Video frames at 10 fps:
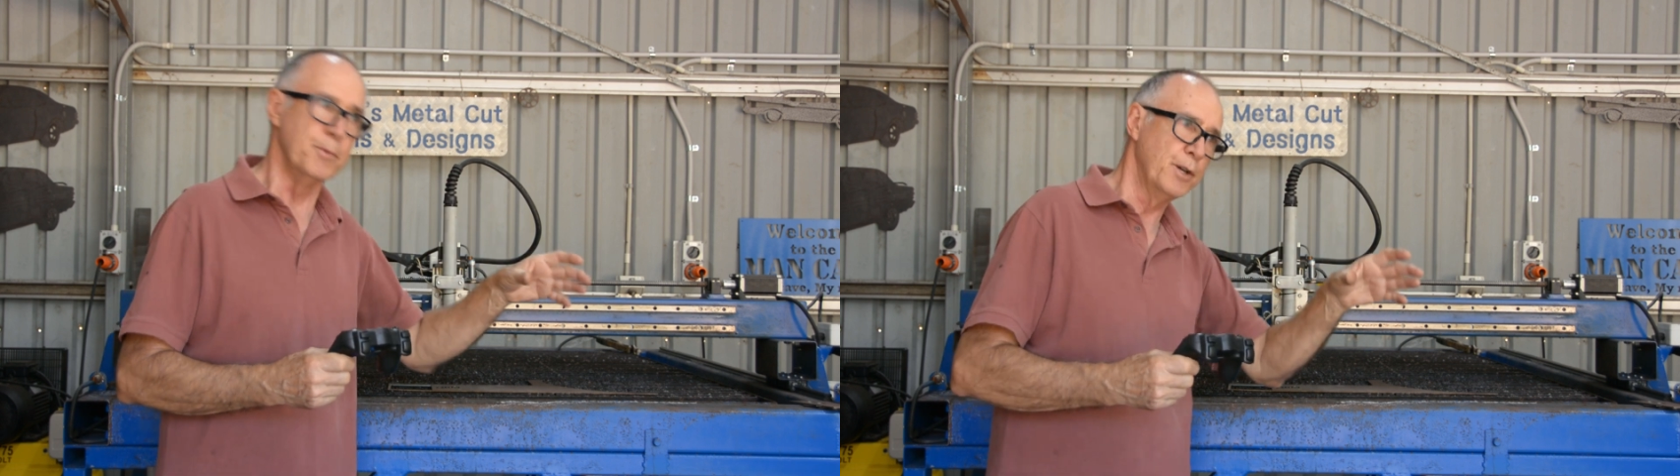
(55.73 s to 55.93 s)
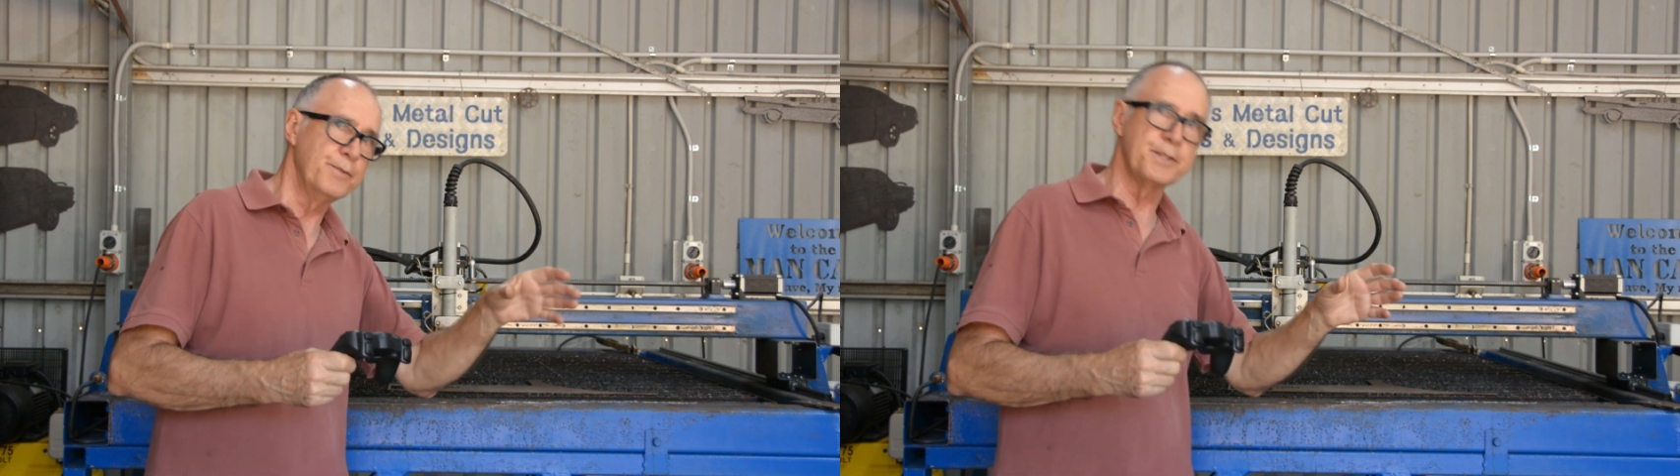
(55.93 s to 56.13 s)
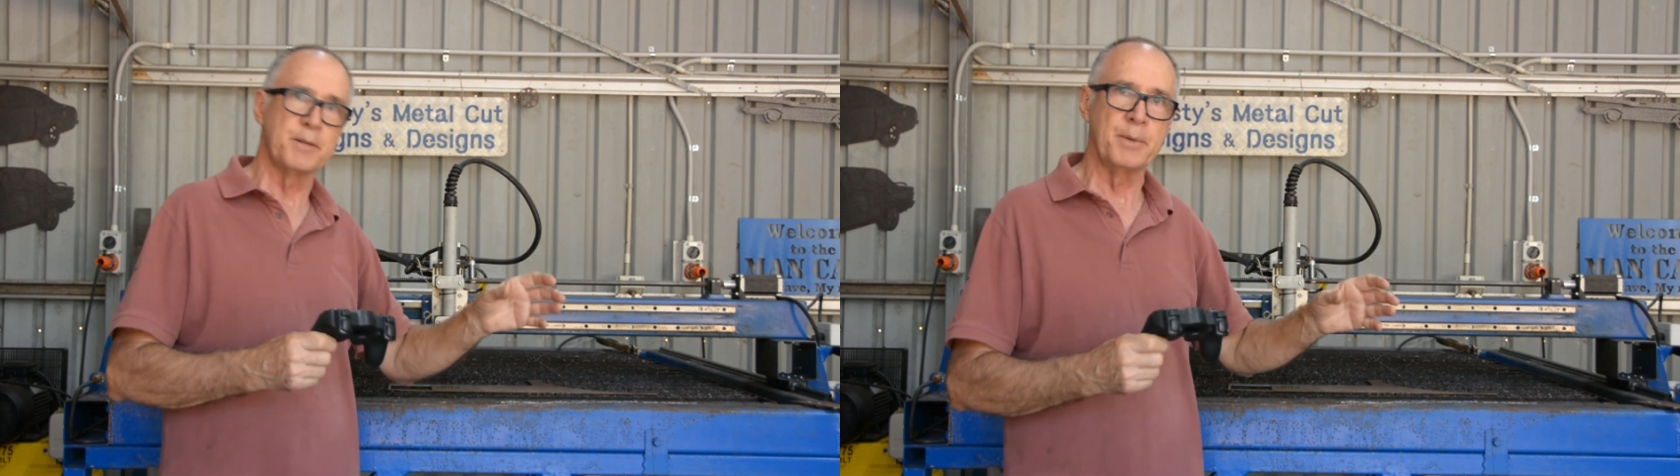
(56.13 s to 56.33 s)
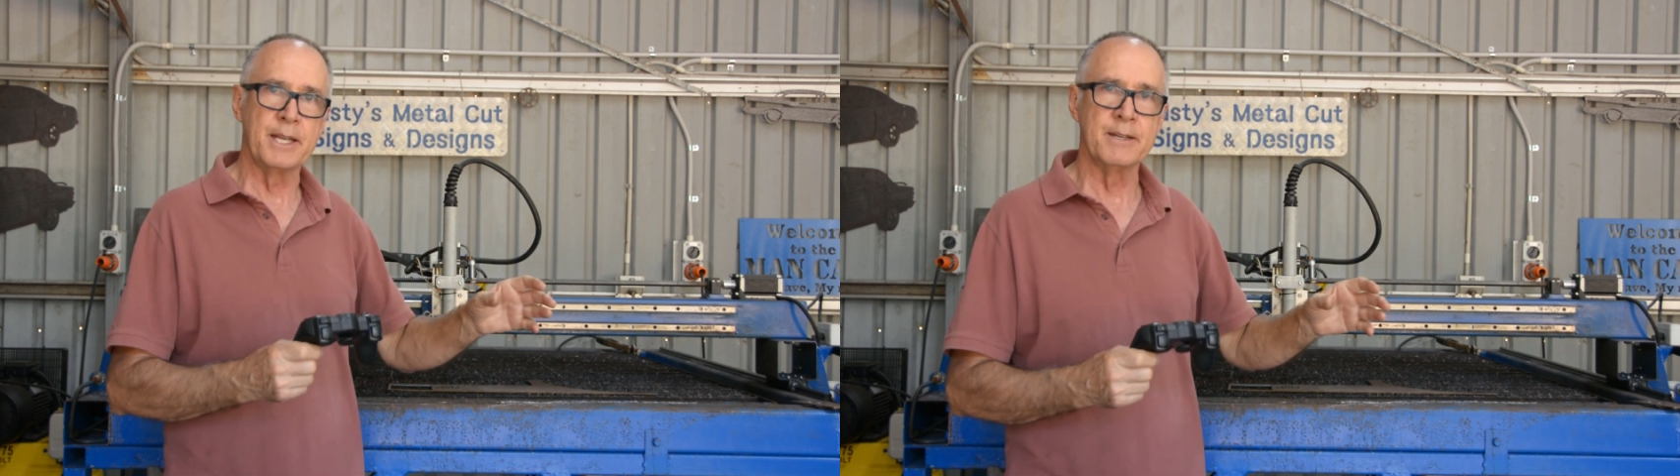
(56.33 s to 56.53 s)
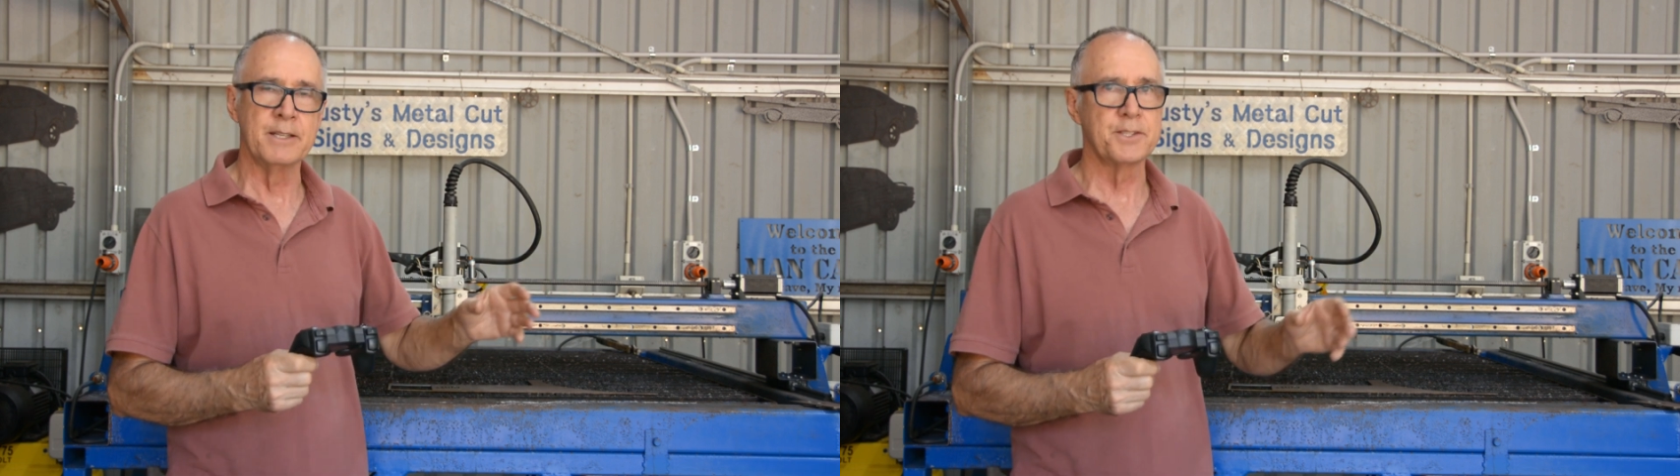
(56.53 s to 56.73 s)
moving it a
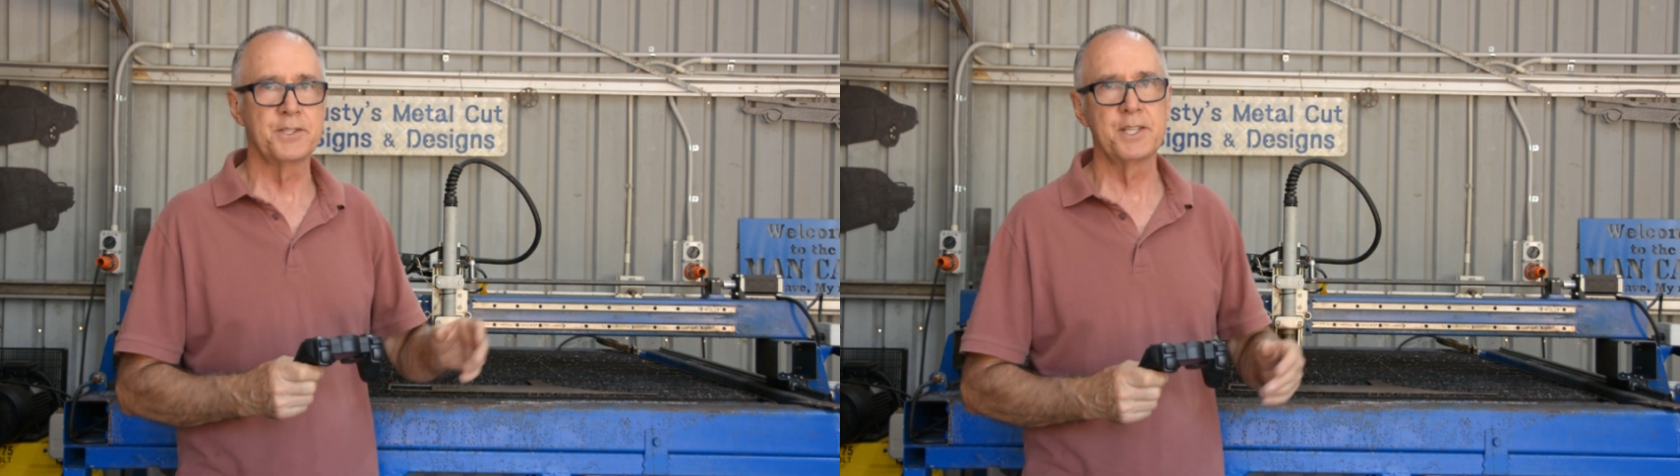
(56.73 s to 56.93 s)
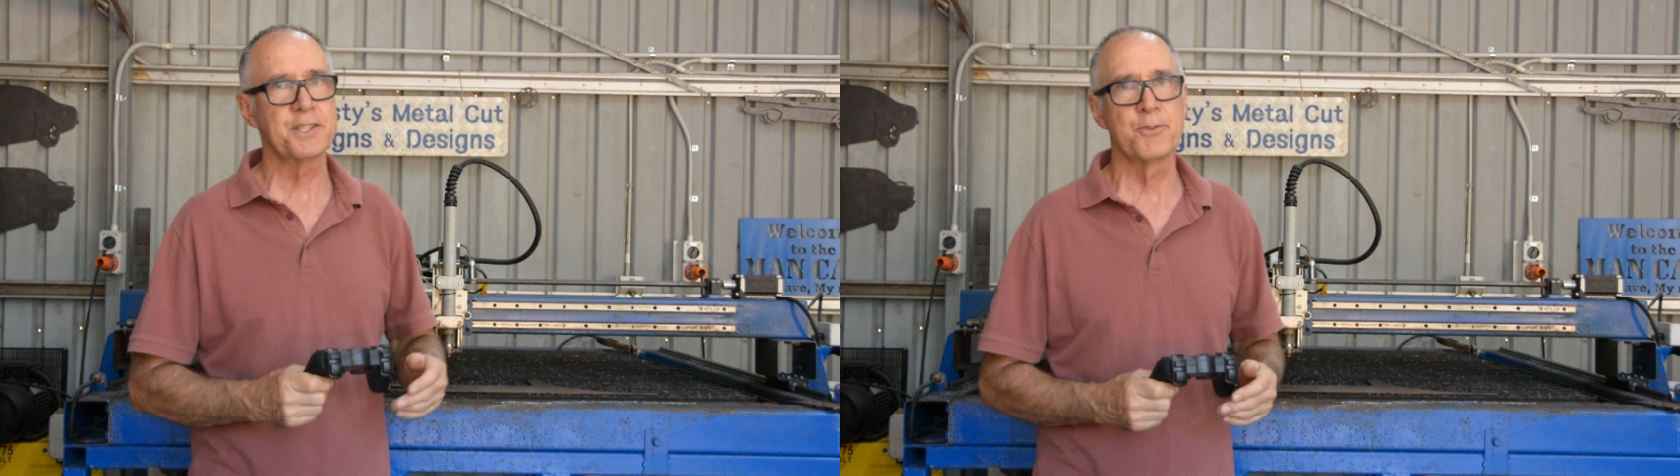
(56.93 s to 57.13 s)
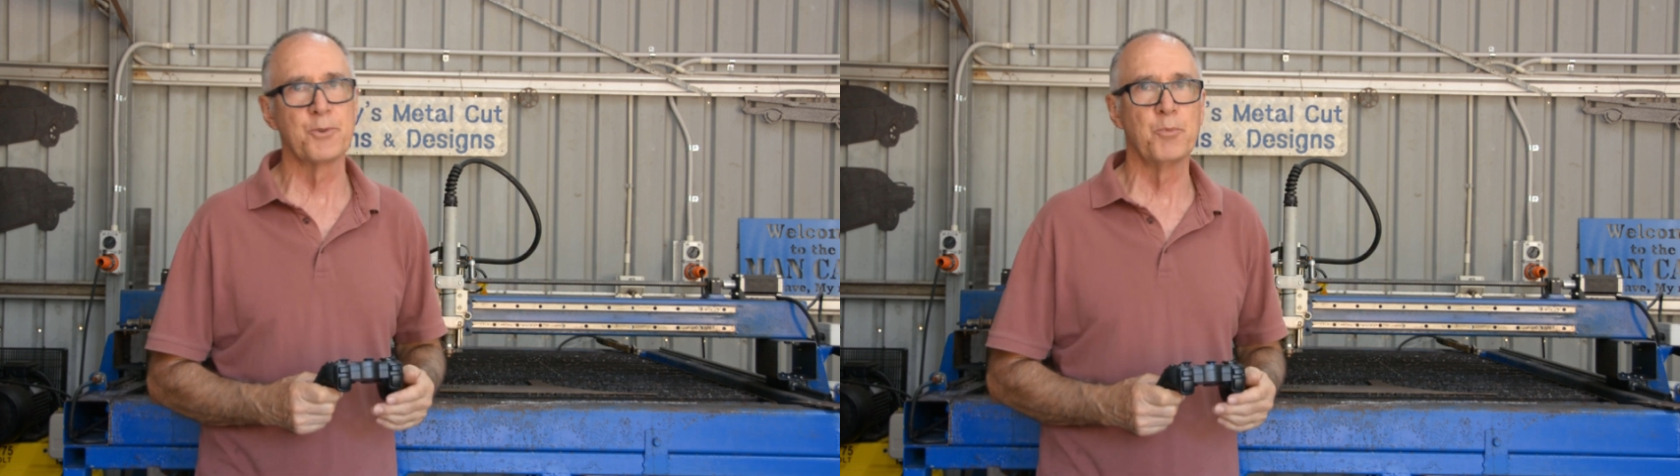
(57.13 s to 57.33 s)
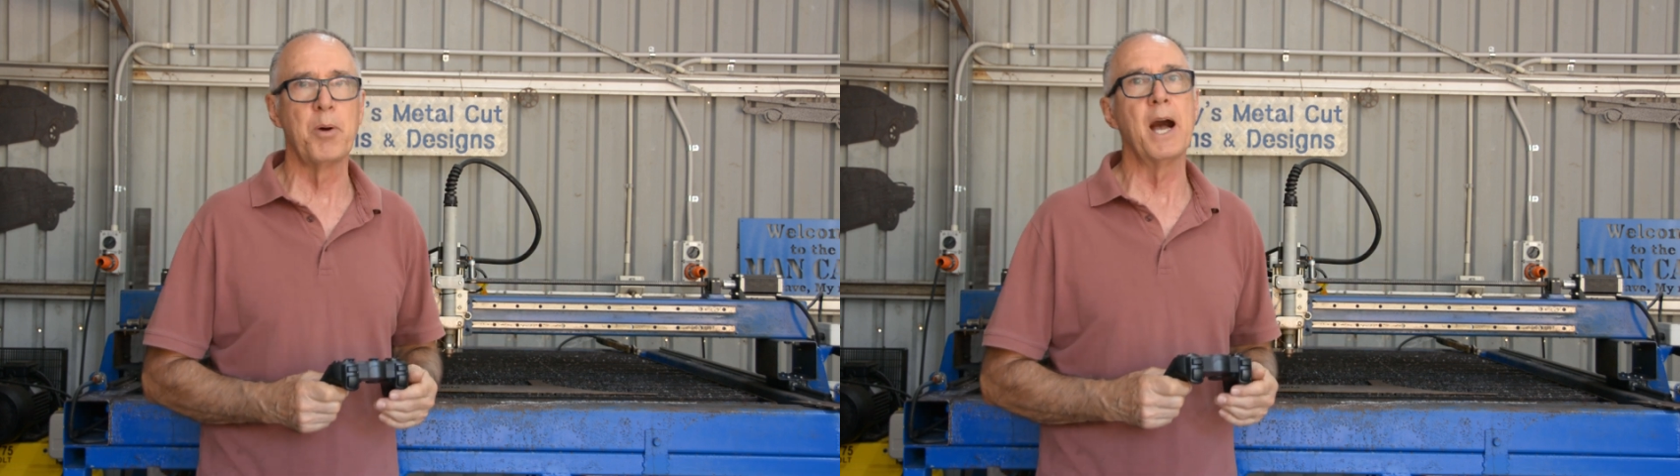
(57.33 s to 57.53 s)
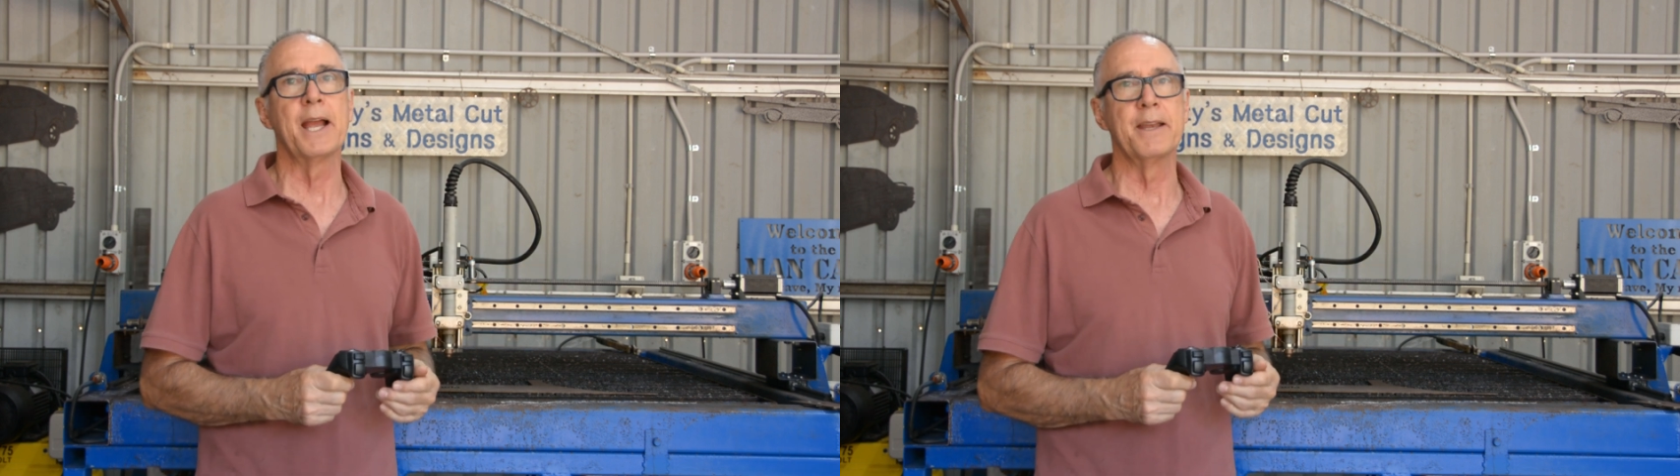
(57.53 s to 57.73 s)
bit and it's just a real
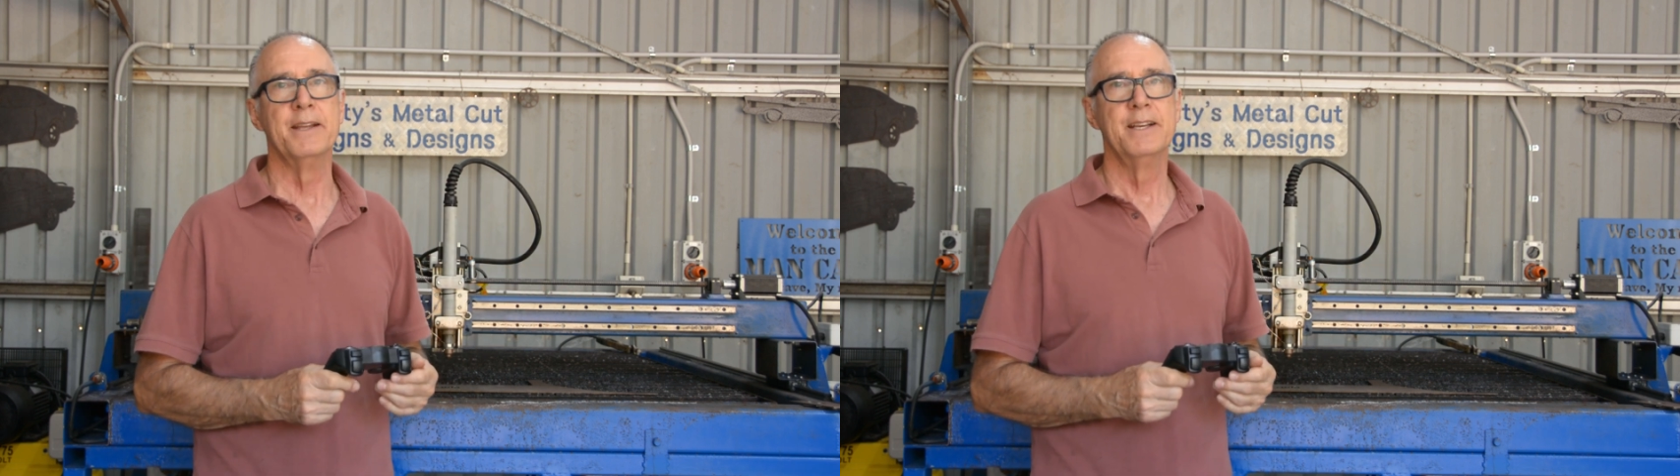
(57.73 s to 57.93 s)
pain.